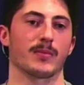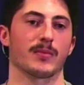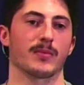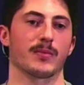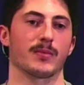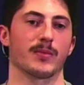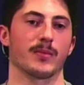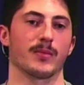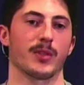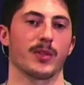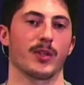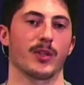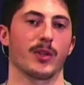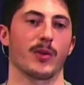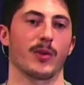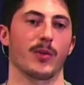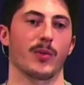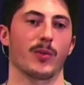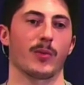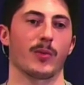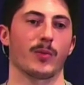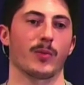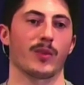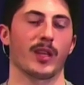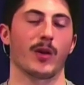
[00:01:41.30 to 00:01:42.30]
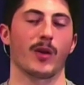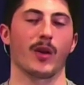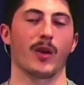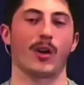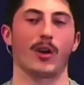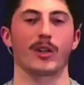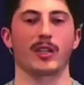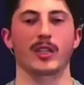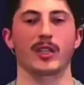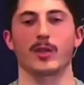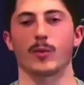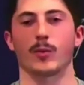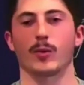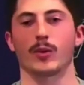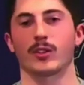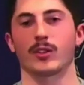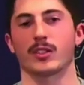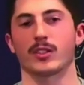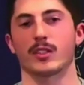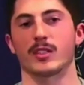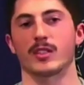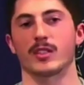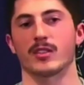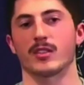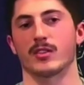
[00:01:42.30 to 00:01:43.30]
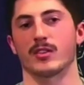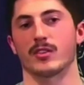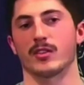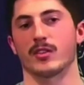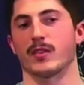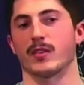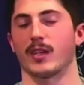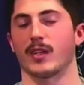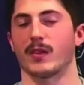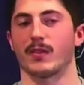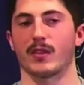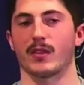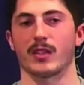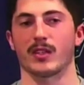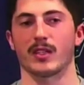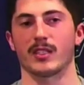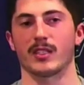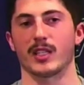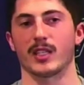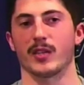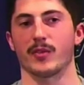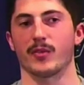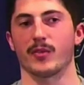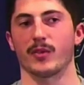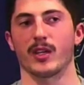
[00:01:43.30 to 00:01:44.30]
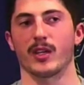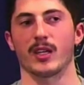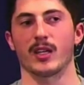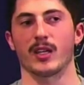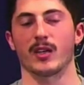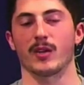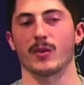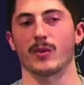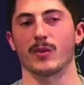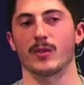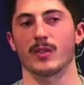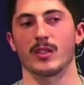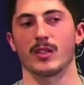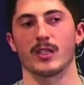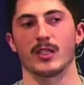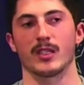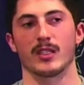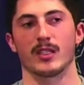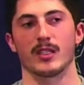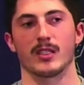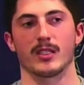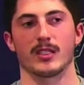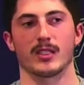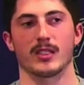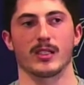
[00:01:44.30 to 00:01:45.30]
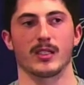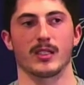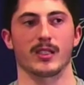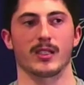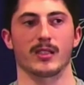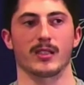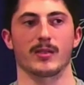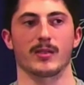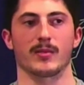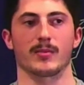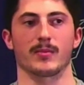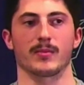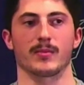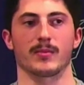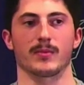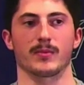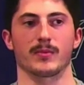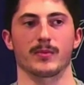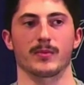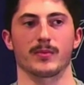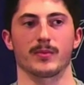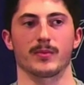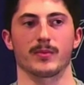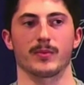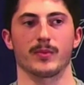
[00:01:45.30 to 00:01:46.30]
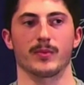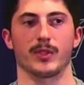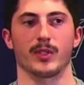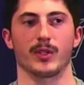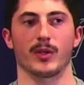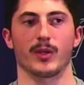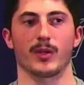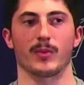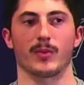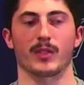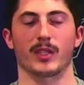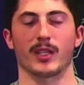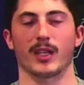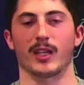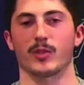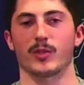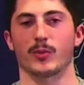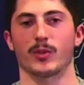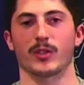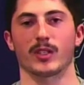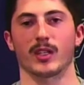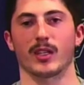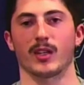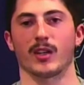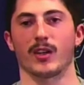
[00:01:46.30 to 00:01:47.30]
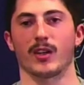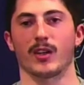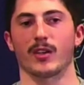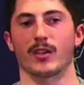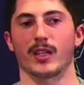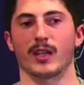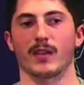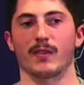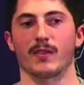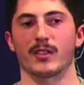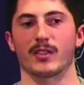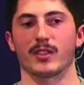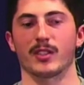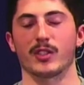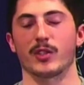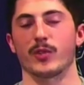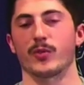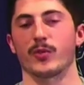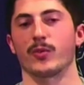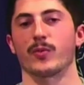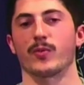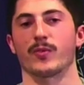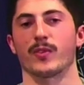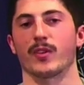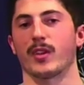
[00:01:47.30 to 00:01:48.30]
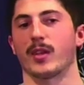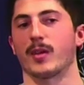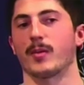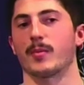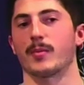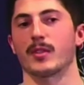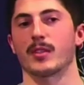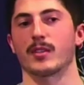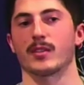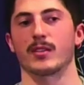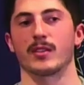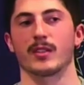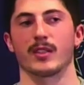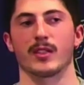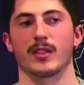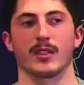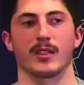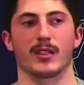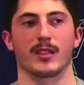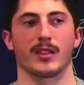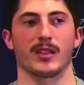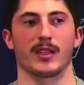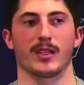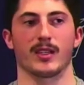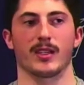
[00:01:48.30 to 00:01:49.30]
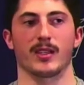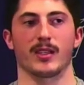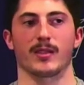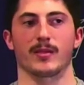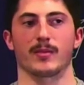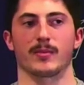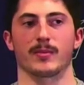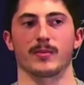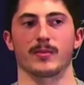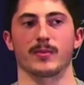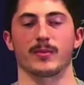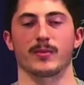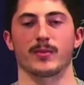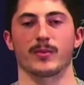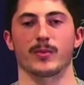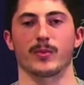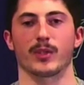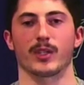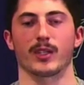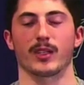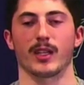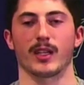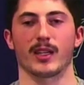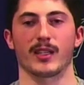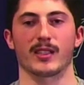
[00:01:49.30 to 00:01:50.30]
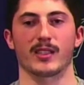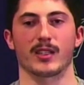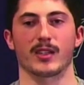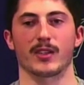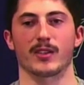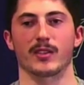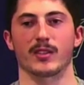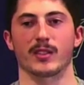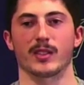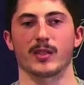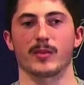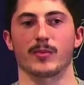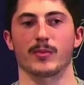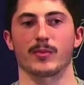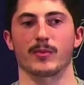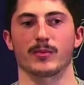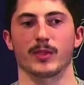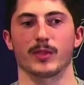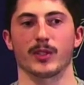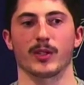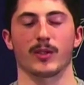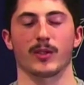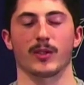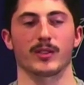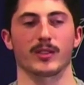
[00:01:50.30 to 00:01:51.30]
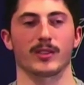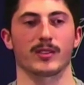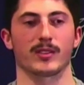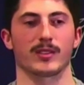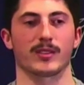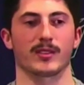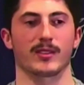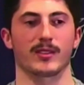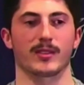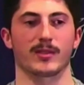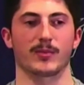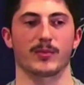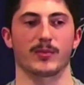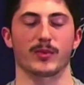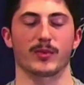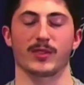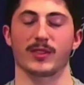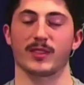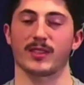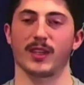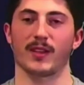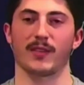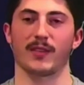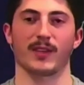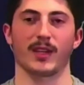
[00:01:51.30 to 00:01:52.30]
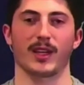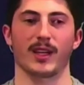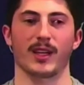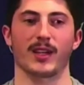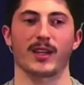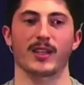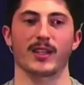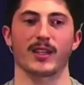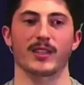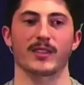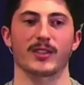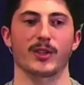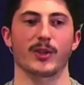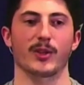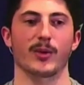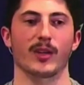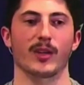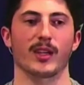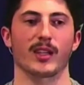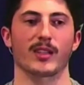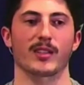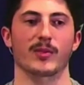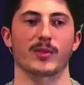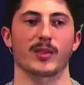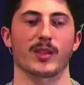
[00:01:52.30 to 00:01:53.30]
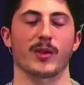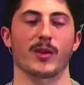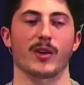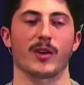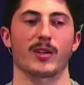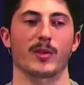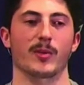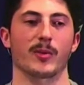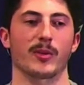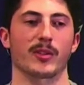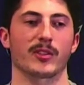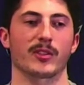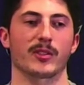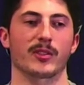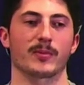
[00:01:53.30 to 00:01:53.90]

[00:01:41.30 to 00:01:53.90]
With how hard he works, he's deserving everything he's getting right now. When guys work that hard, obviously you root for them, and we're glad he's on our team. You know, it's a tough guy to go against with how hard he works.